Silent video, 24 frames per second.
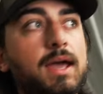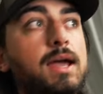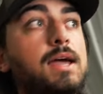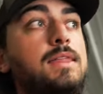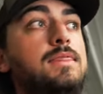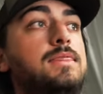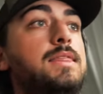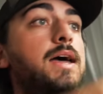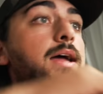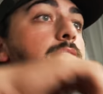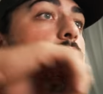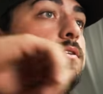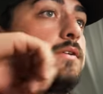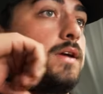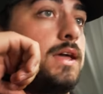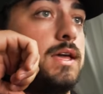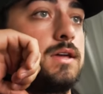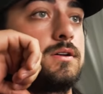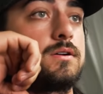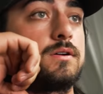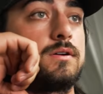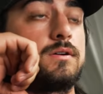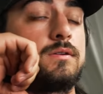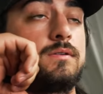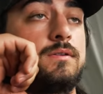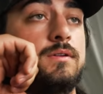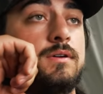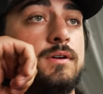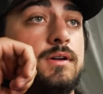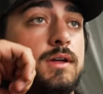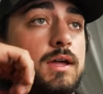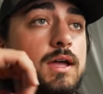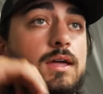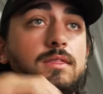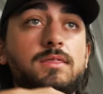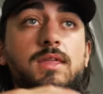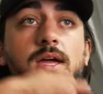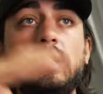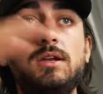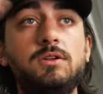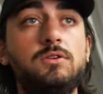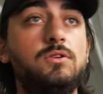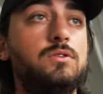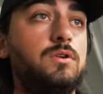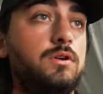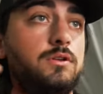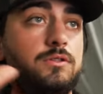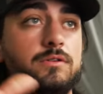and then you anchor. And then
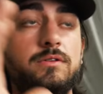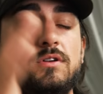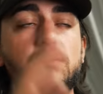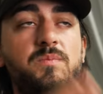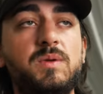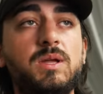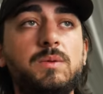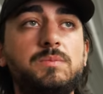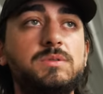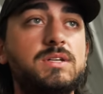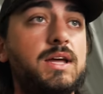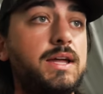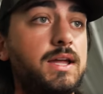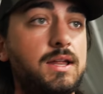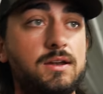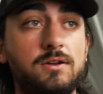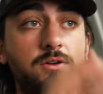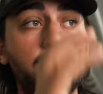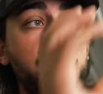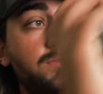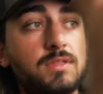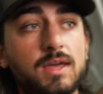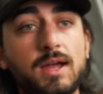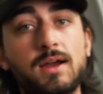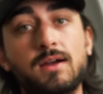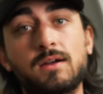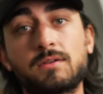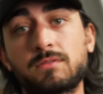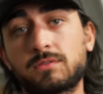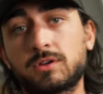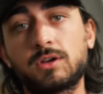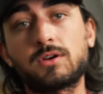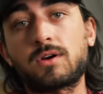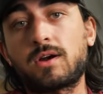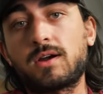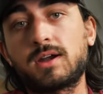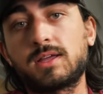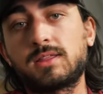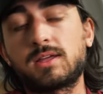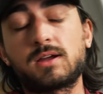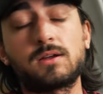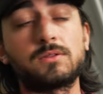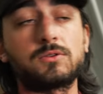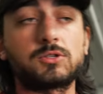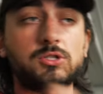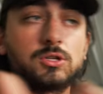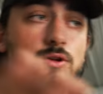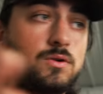you look through your peep sight and you're there. You're already
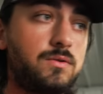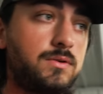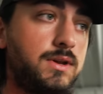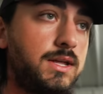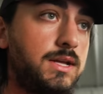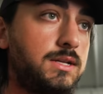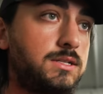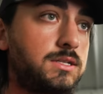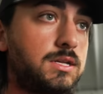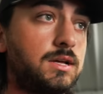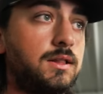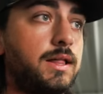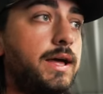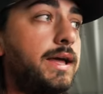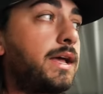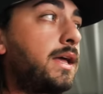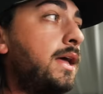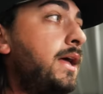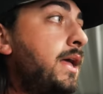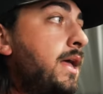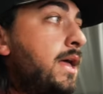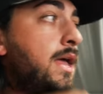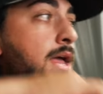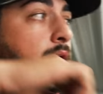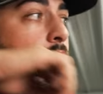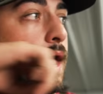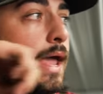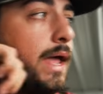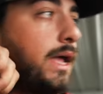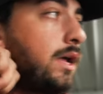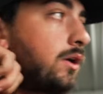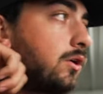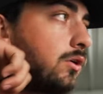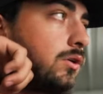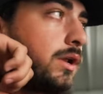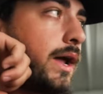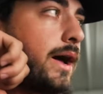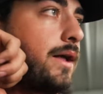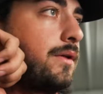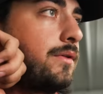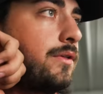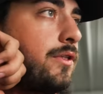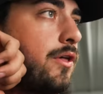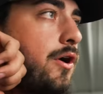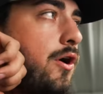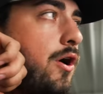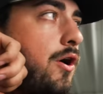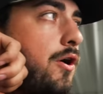there. There's no need to like anchor
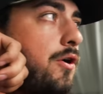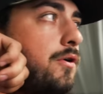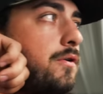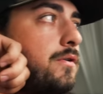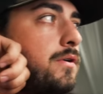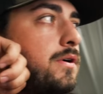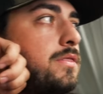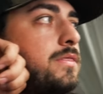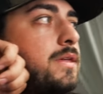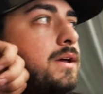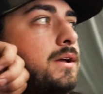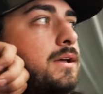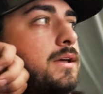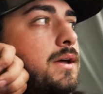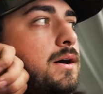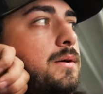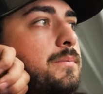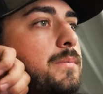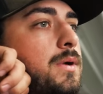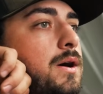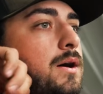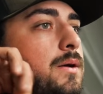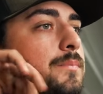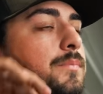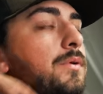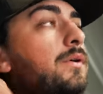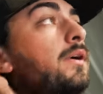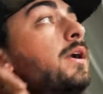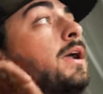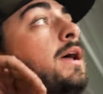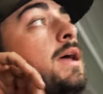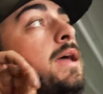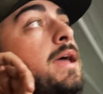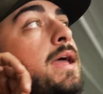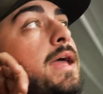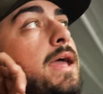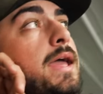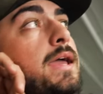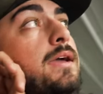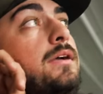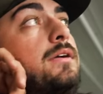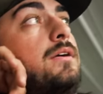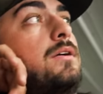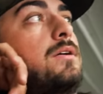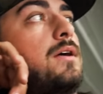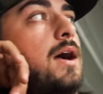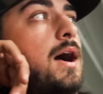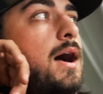down low and then come up, or
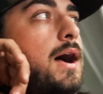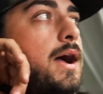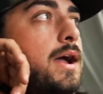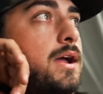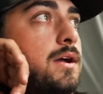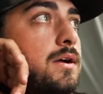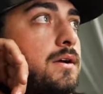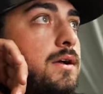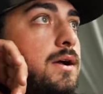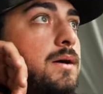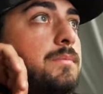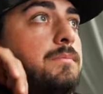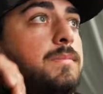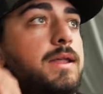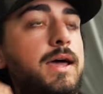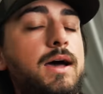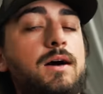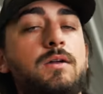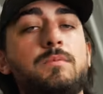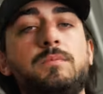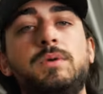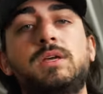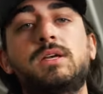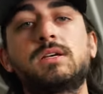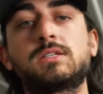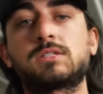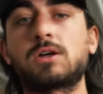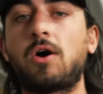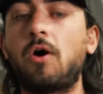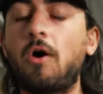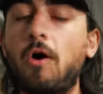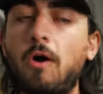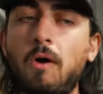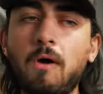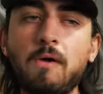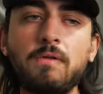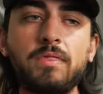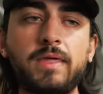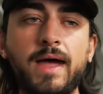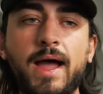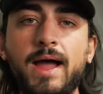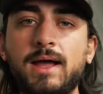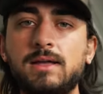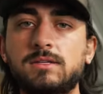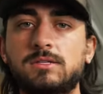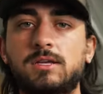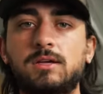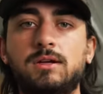anchor high or come down, because all
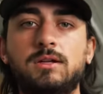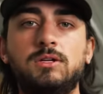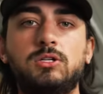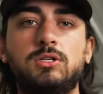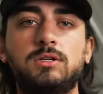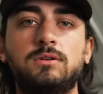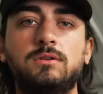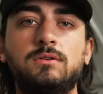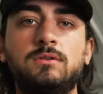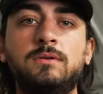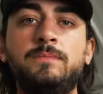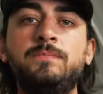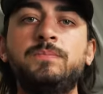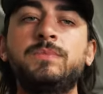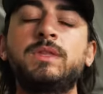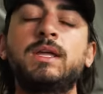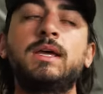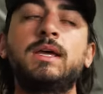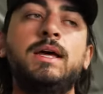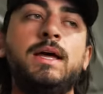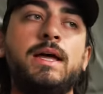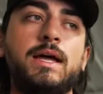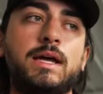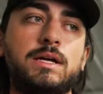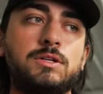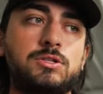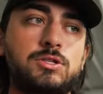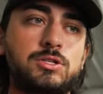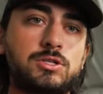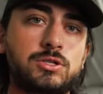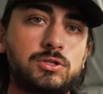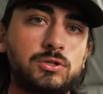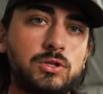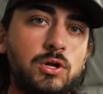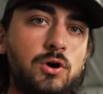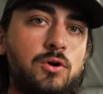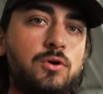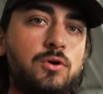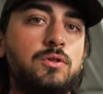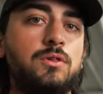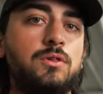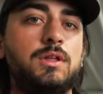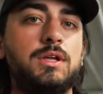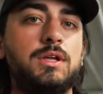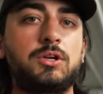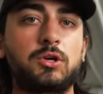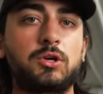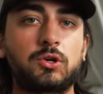that is gonna do is
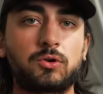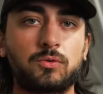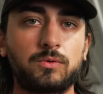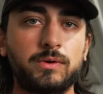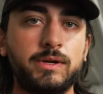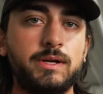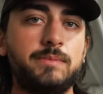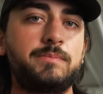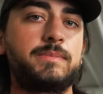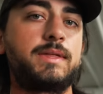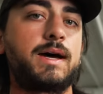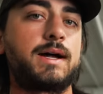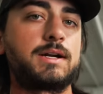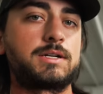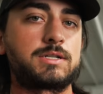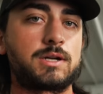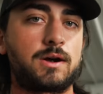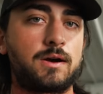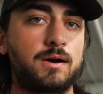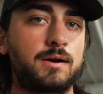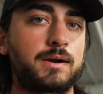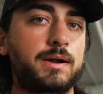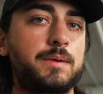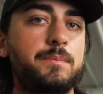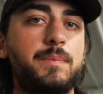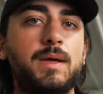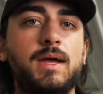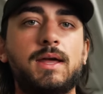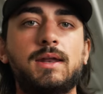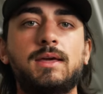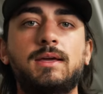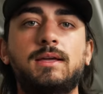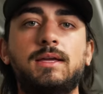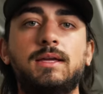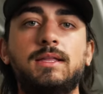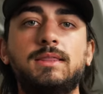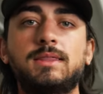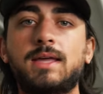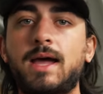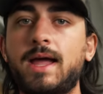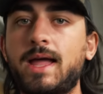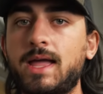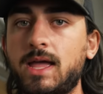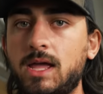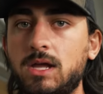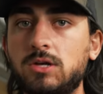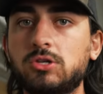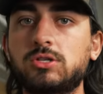slowly creep that target panic in, that
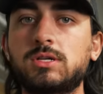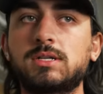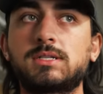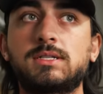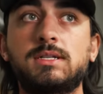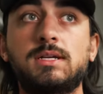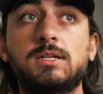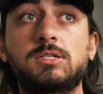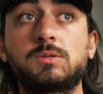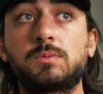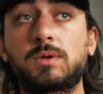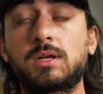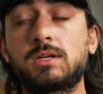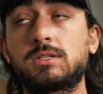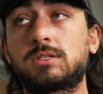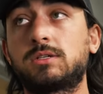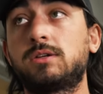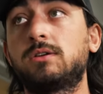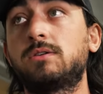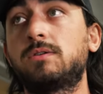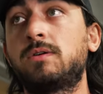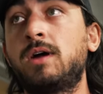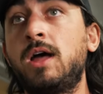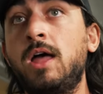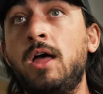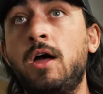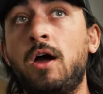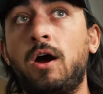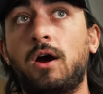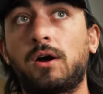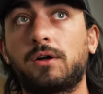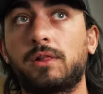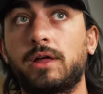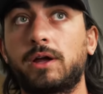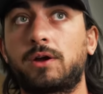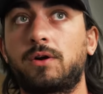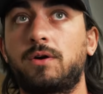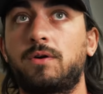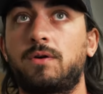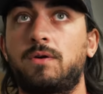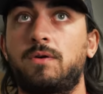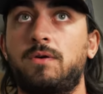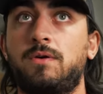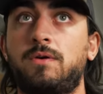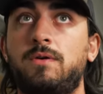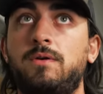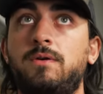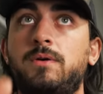anxiousness, because you are like,
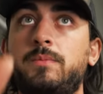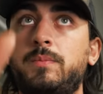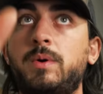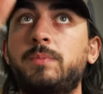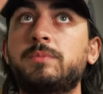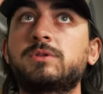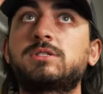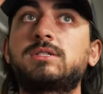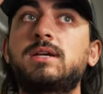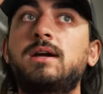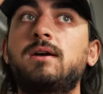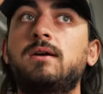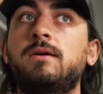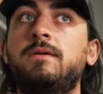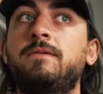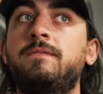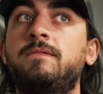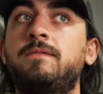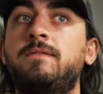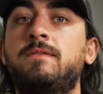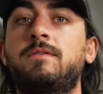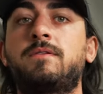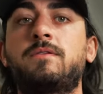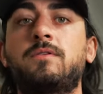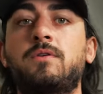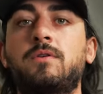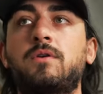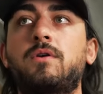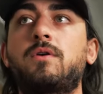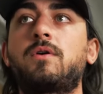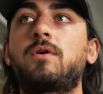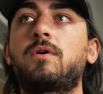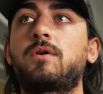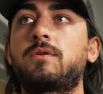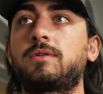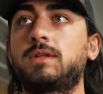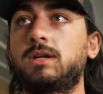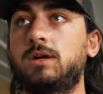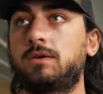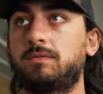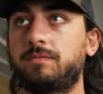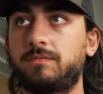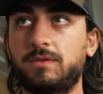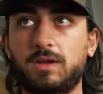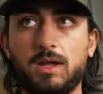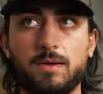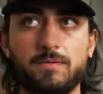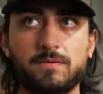oh, I'm almost there. Or, you know,
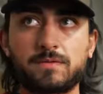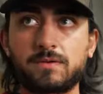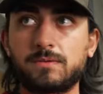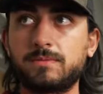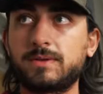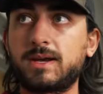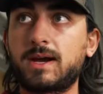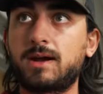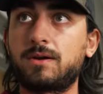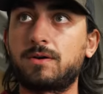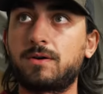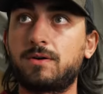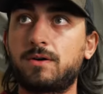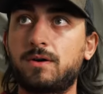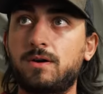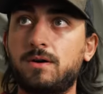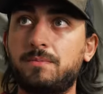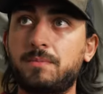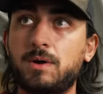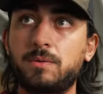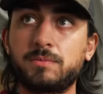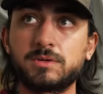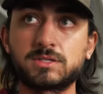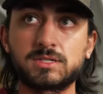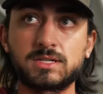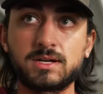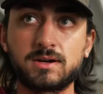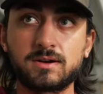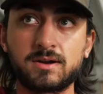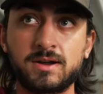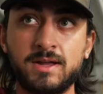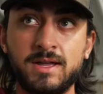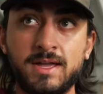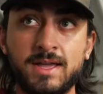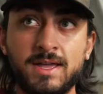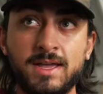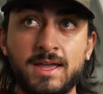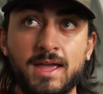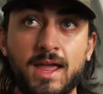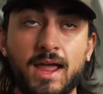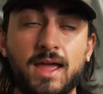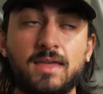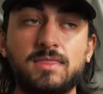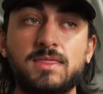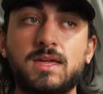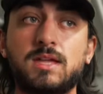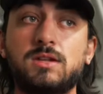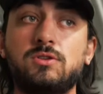coming from the down, oh, I'm almost there.
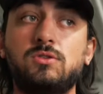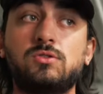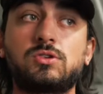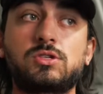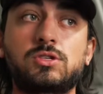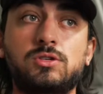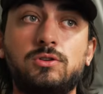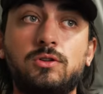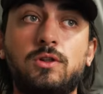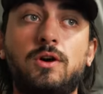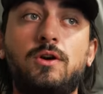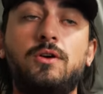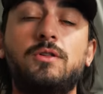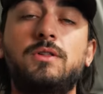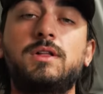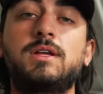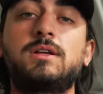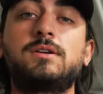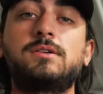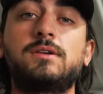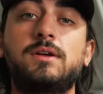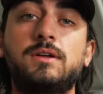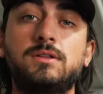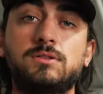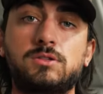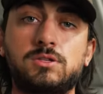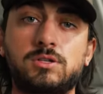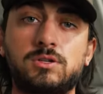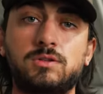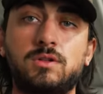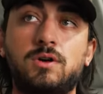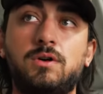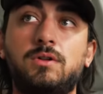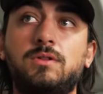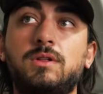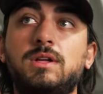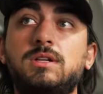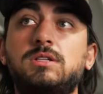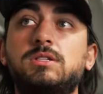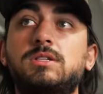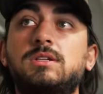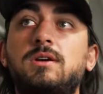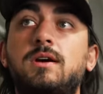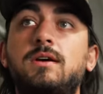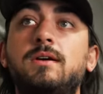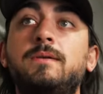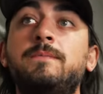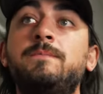And then you slowly
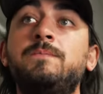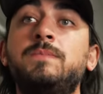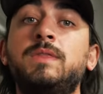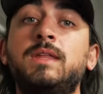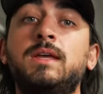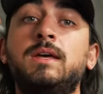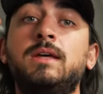start